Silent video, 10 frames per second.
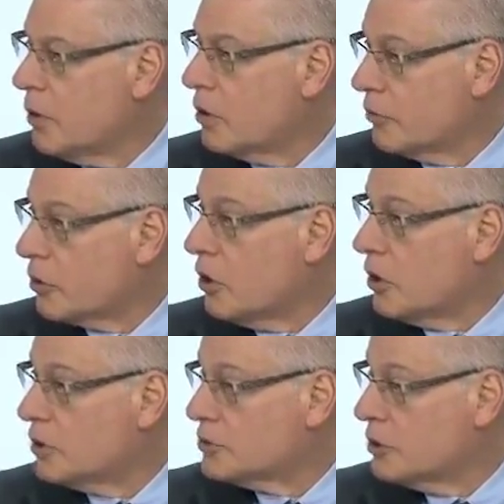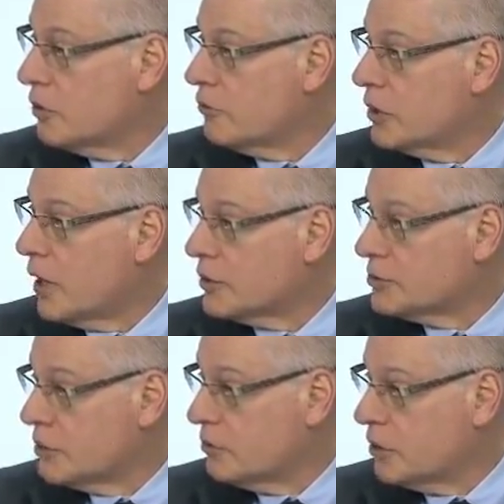part of the cost of the
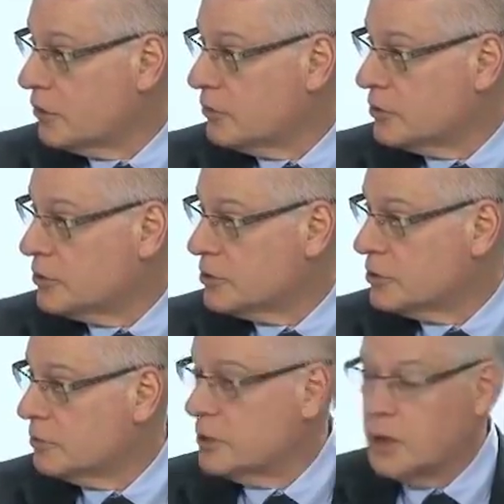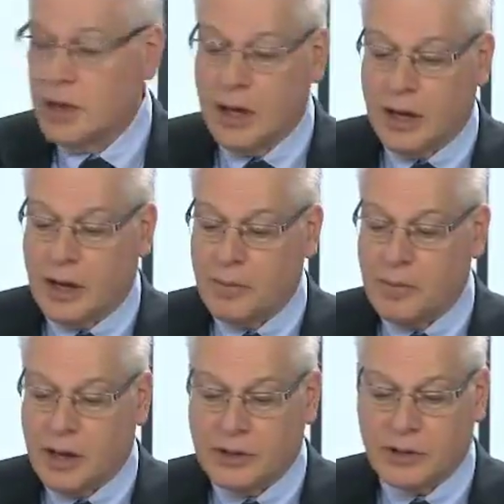accident benefit system, and I
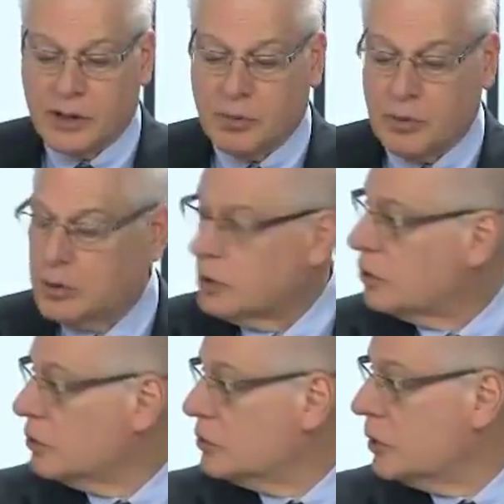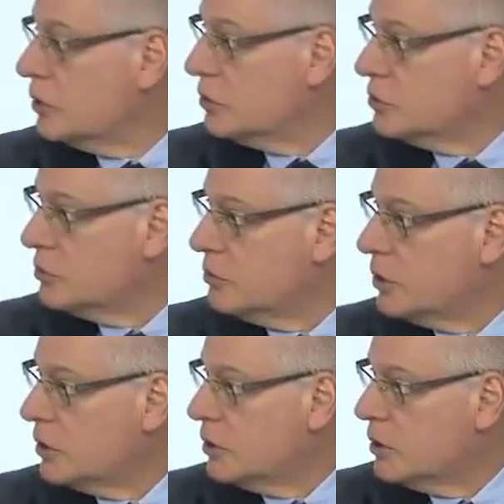imagine they will continue to
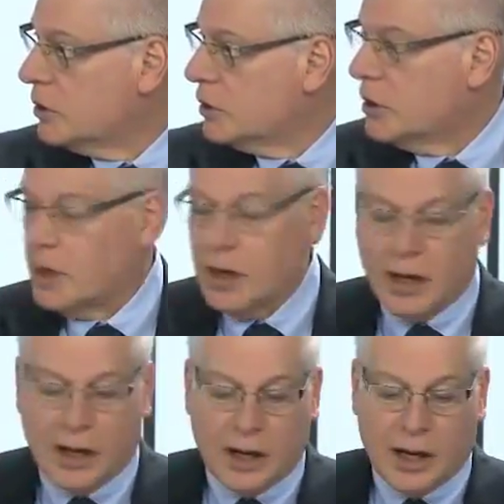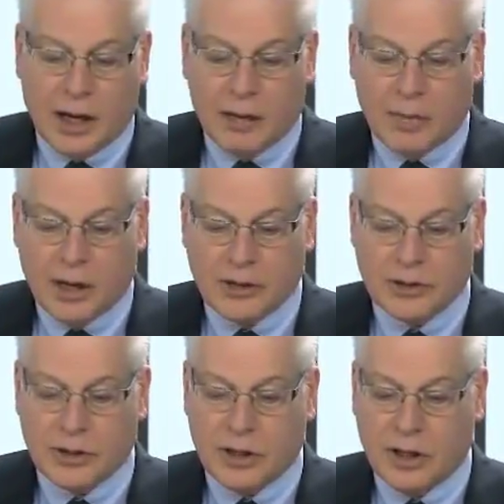be. I
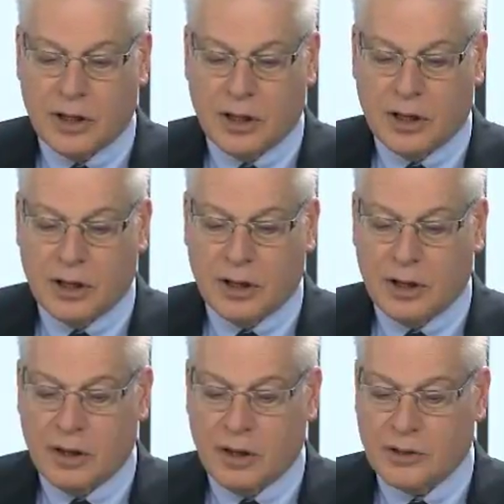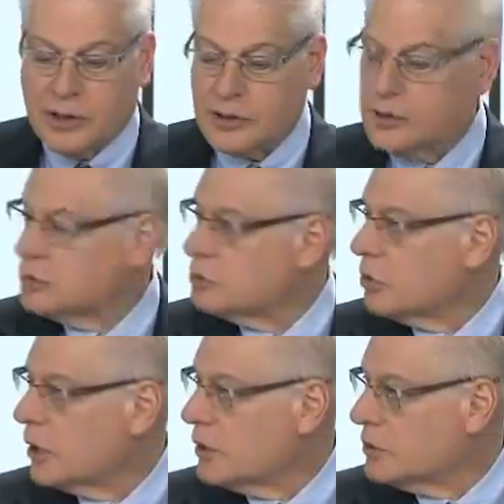imagine adjusters
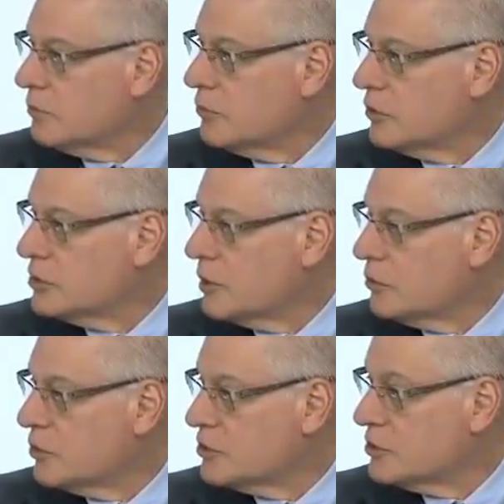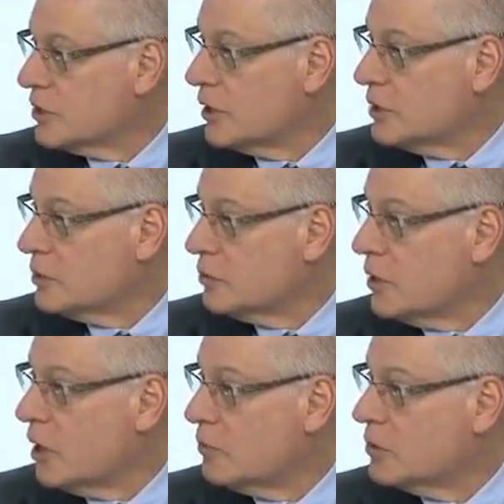will get them for the same reasons they get them
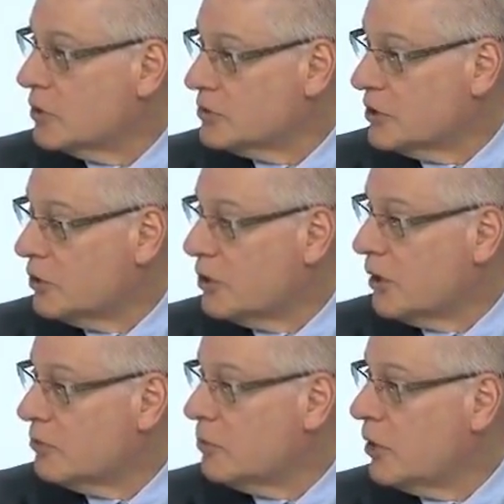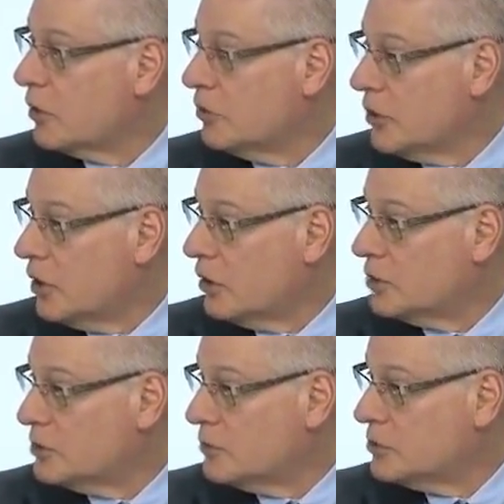now, because they don't have the medical
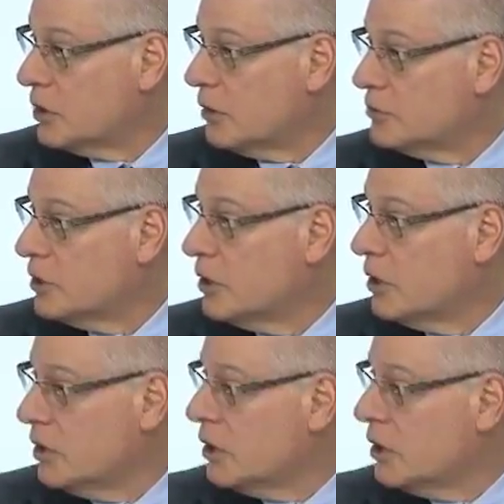knowledge themselves